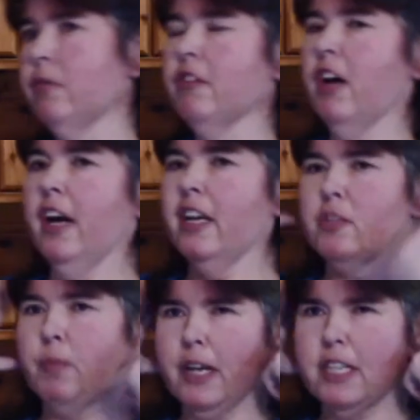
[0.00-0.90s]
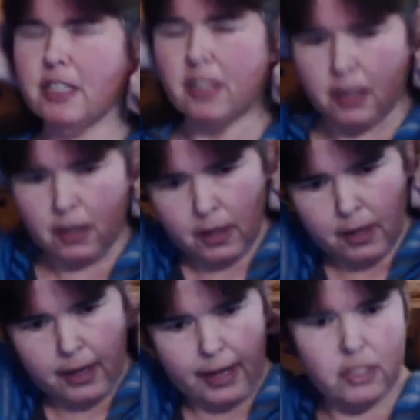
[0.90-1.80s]
bit of Thai spices, and
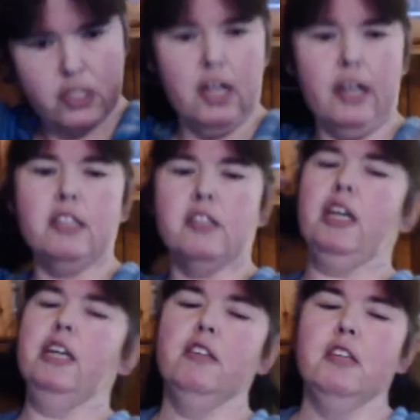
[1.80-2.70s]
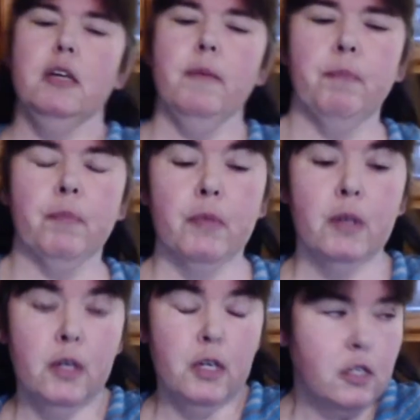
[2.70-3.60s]
I just like Thai tea.
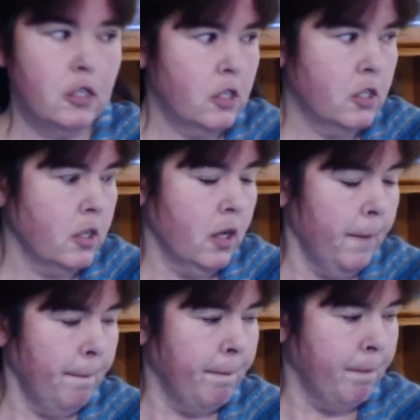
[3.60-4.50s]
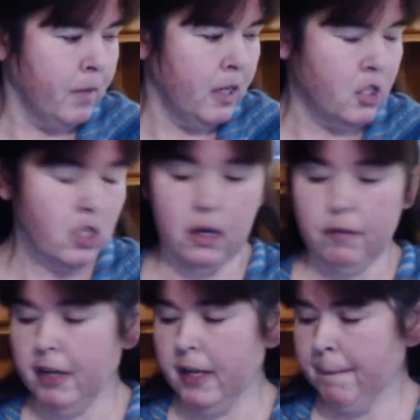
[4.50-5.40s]
Just, it's
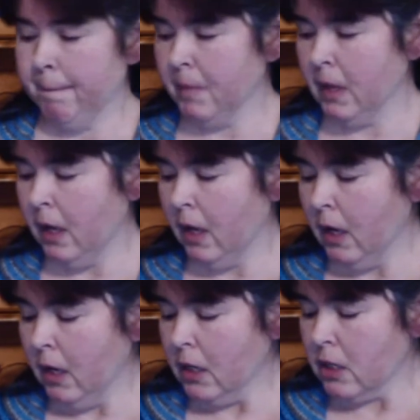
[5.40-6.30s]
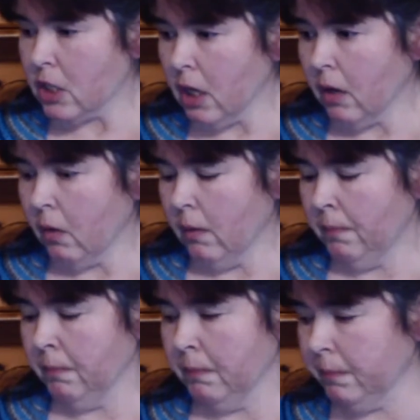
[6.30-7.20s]
lovely. So,